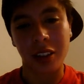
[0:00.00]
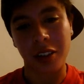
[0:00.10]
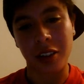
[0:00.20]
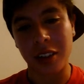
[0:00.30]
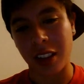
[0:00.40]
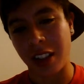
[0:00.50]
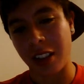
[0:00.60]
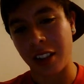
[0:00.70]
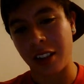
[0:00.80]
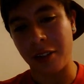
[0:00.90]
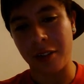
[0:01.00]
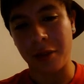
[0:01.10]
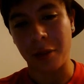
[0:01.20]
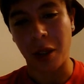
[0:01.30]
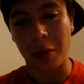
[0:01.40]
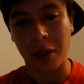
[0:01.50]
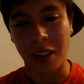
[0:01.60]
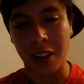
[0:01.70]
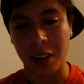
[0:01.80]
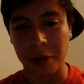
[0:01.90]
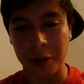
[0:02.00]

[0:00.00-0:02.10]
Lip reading: Just seeing if maybe he